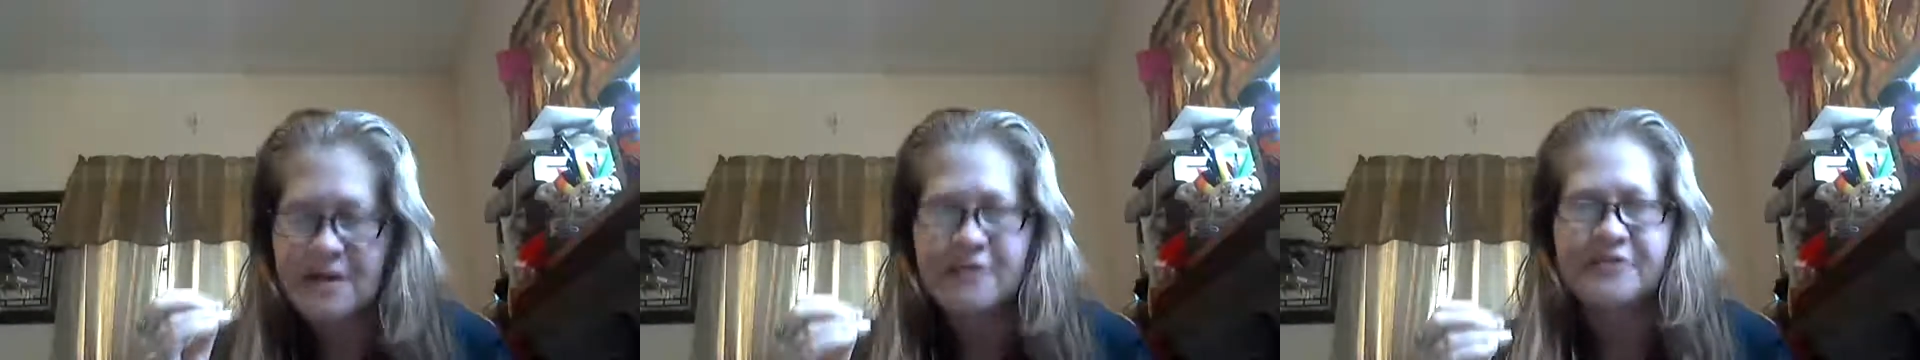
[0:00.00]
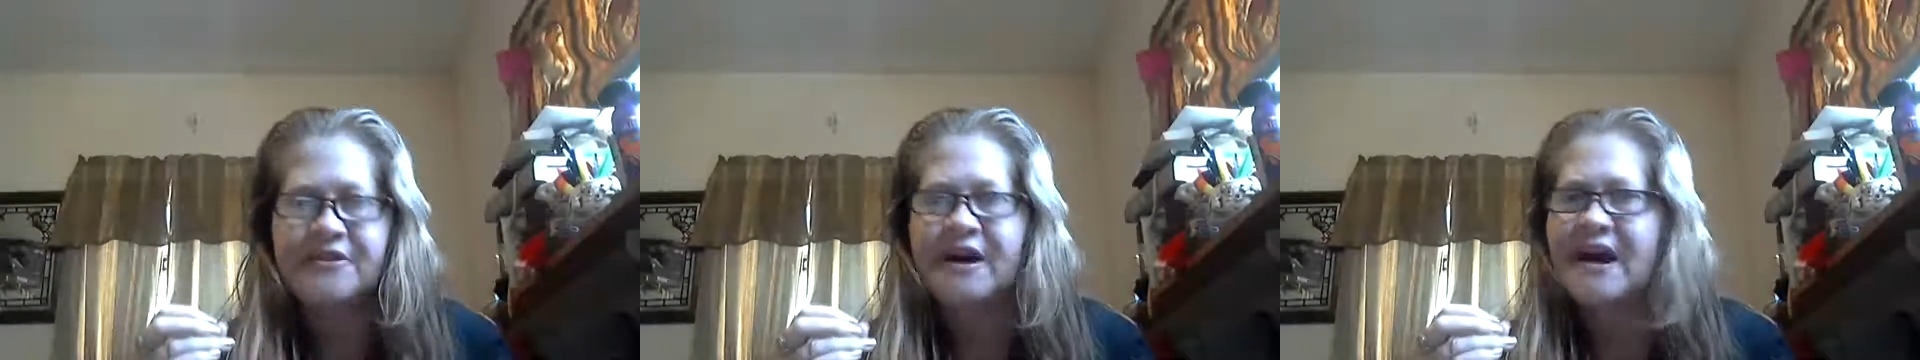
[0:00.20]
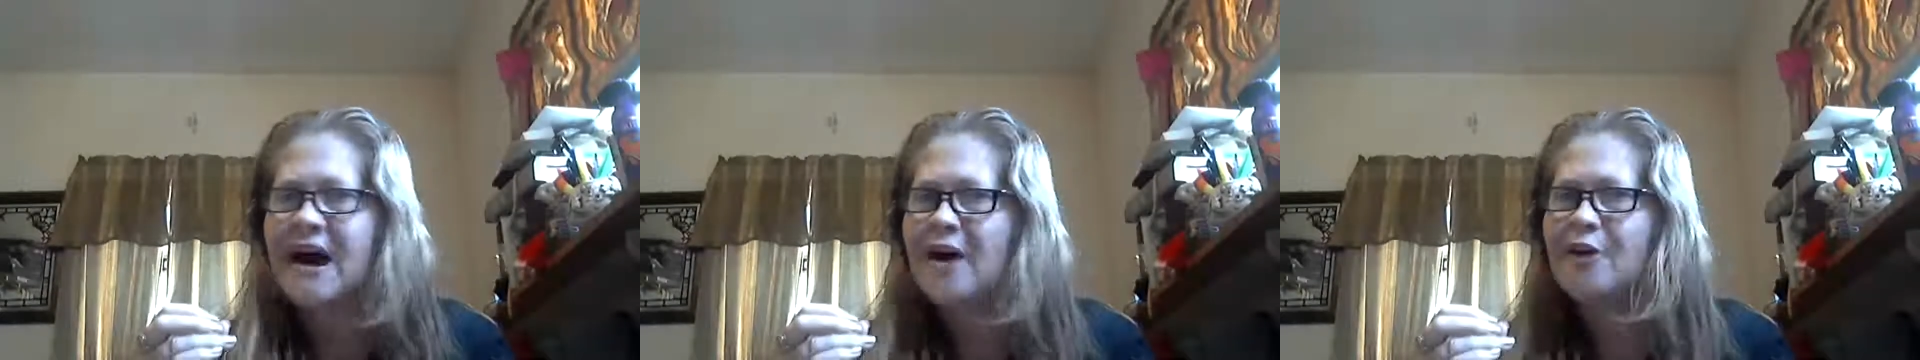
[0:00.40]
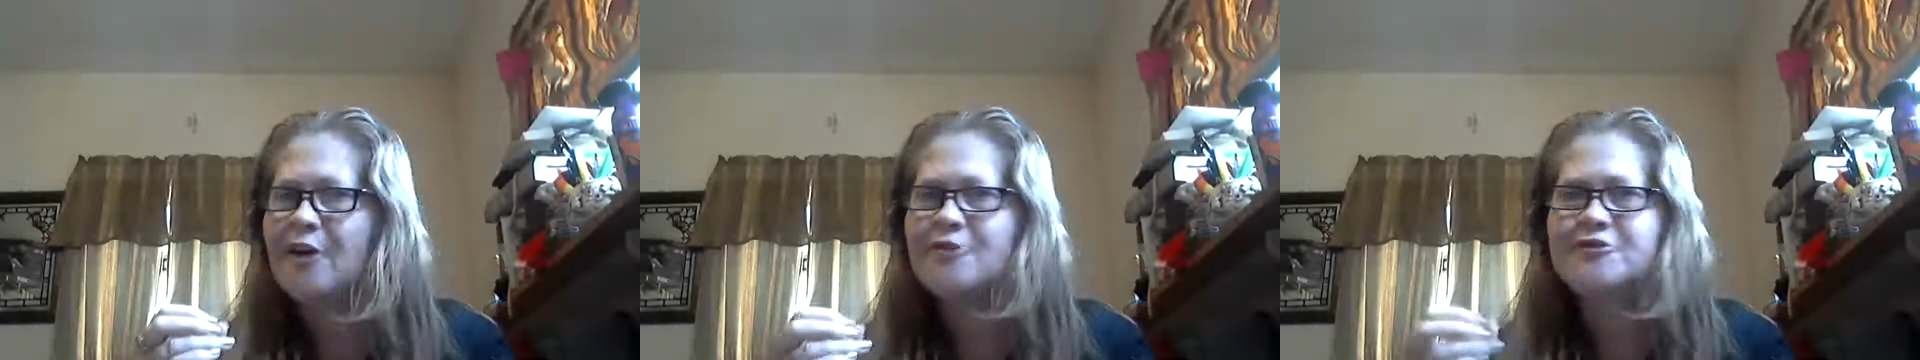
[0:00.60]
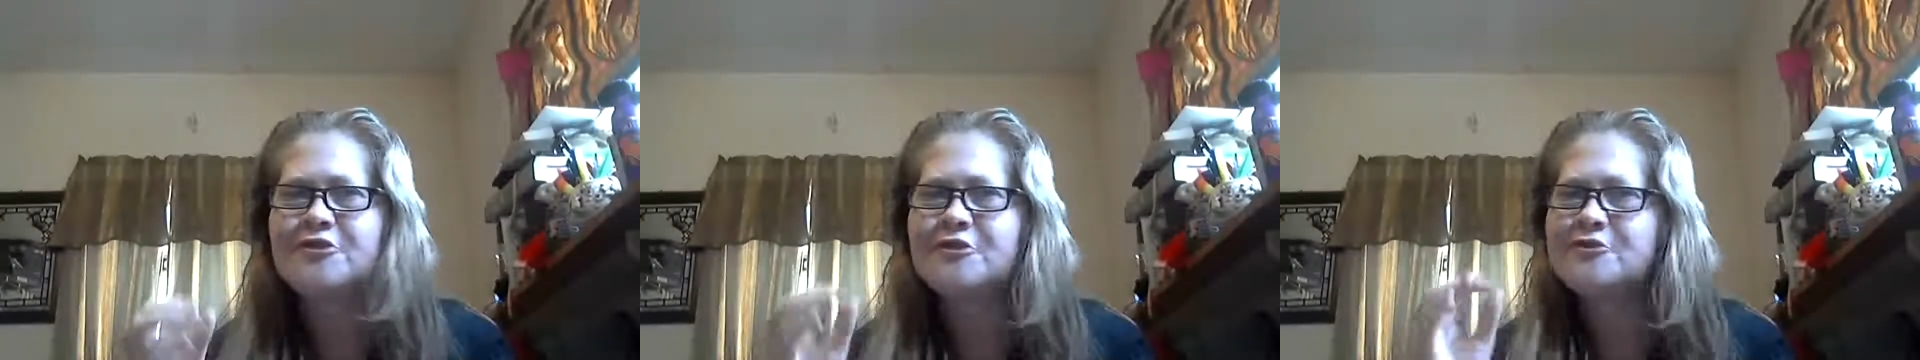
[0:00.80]
It's not all
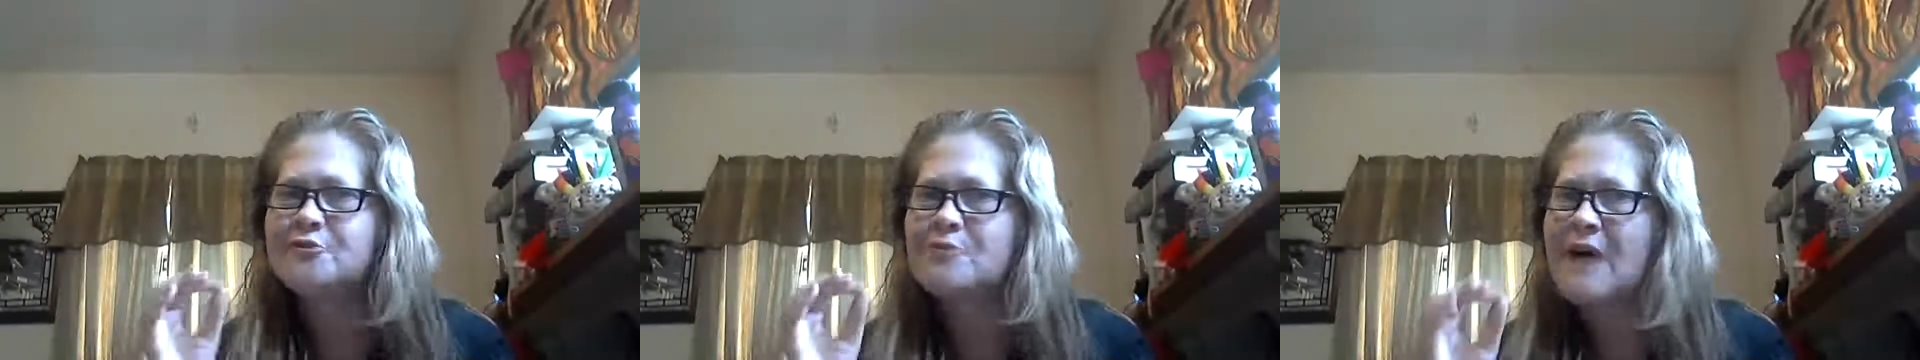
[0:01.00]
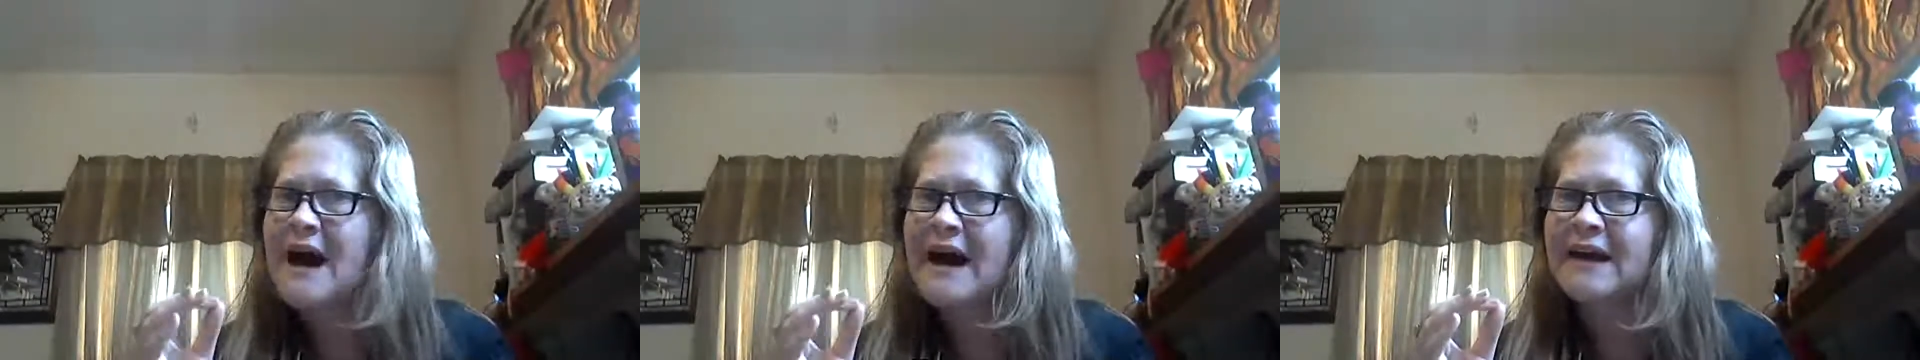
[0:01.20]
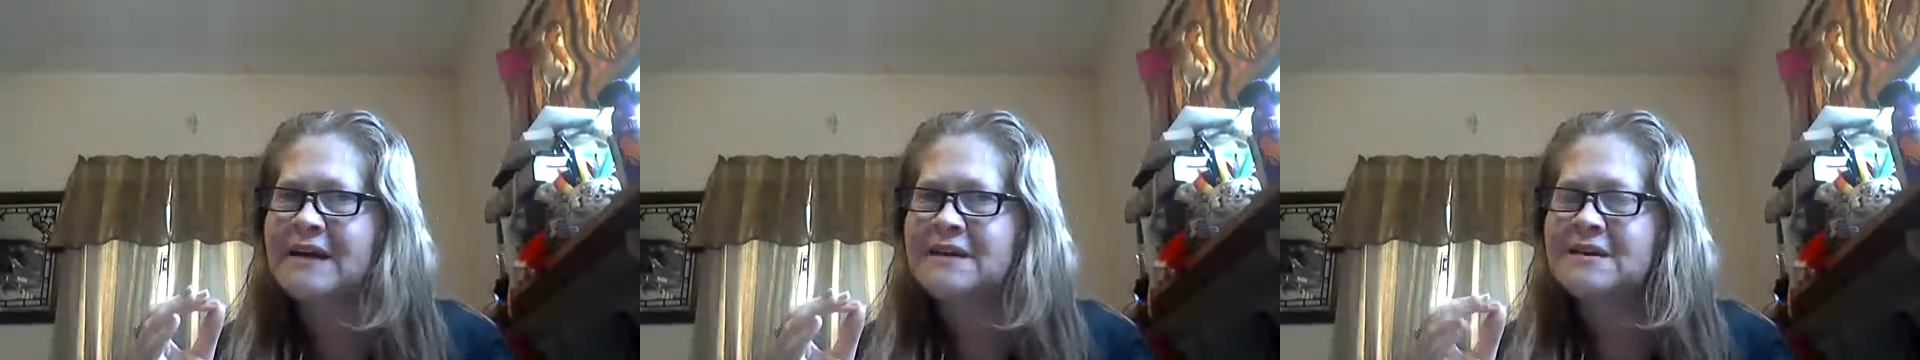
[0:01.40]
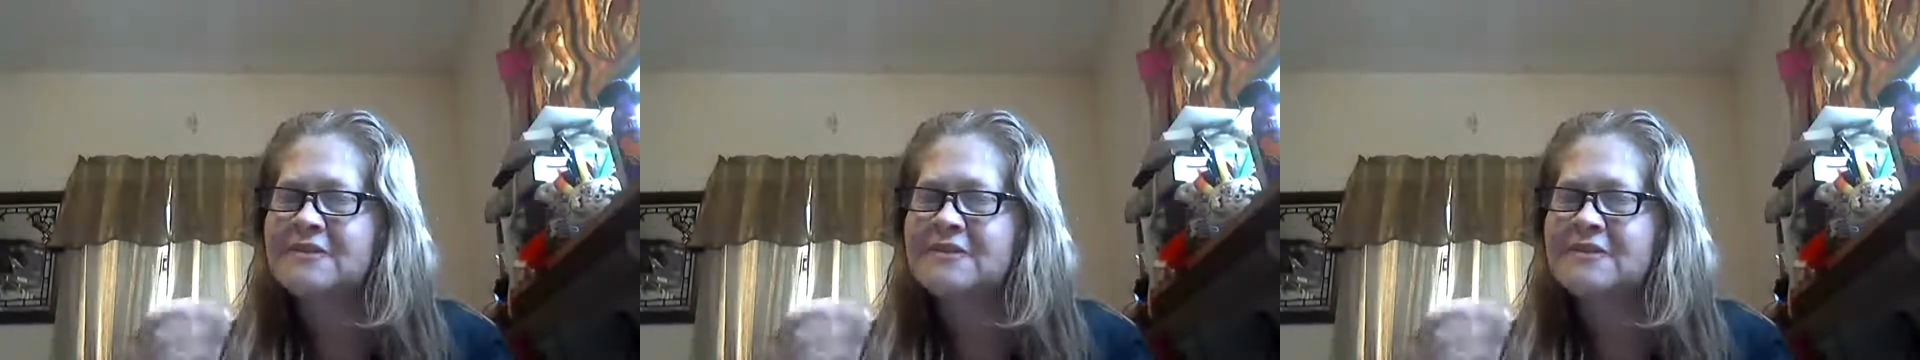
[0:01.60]
just writing.